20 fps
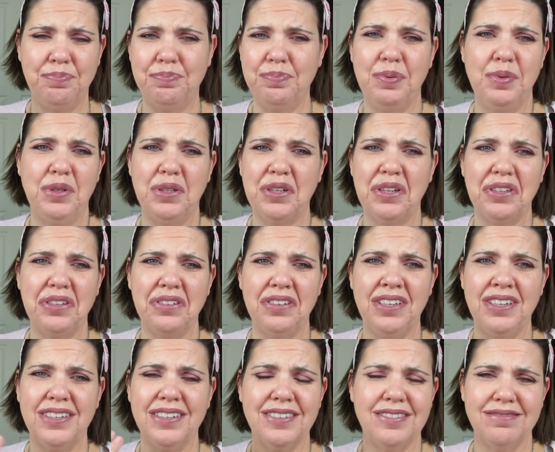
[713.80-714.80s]
put it on,
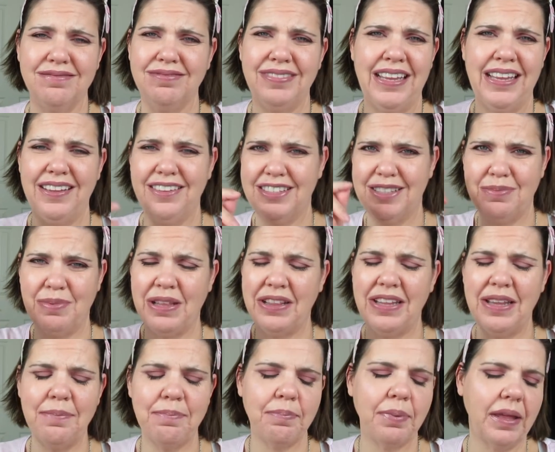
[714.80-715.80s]
you know, like smell
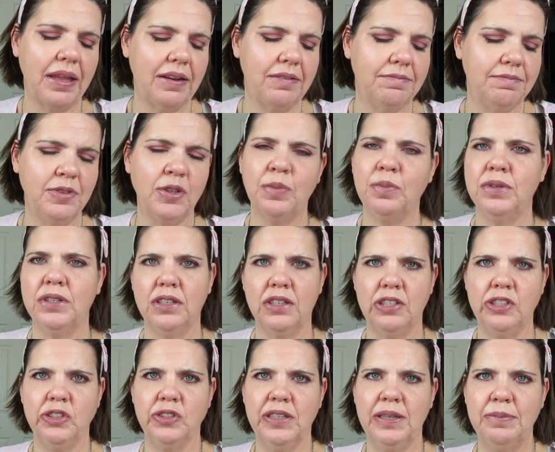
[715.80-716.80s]
it, but don't put it
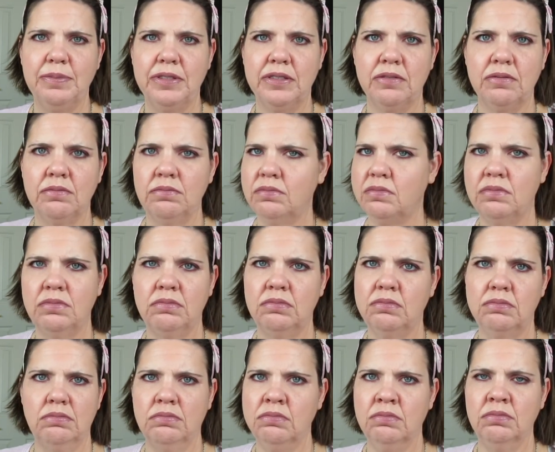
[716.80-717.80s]
on your lips.
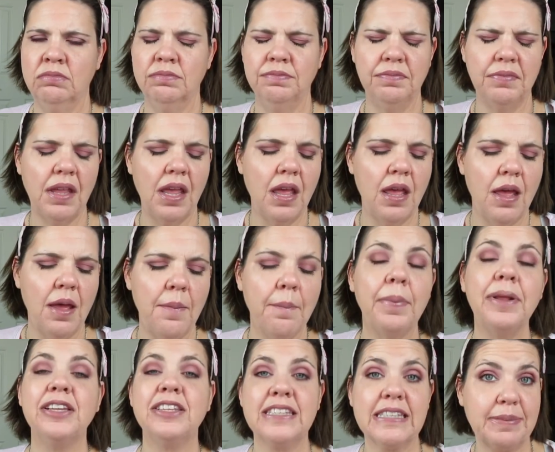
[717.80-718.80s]
Mm -mm.
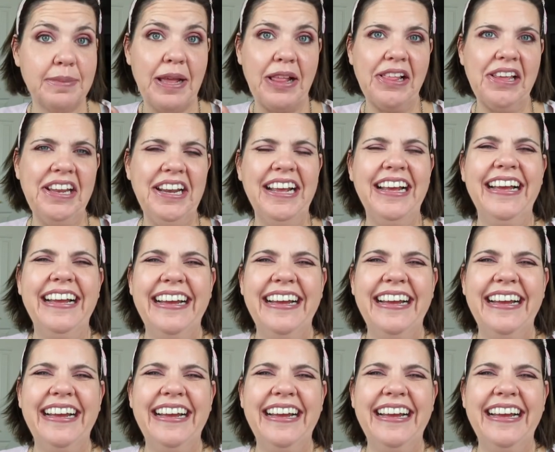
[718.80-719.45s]
But smell it.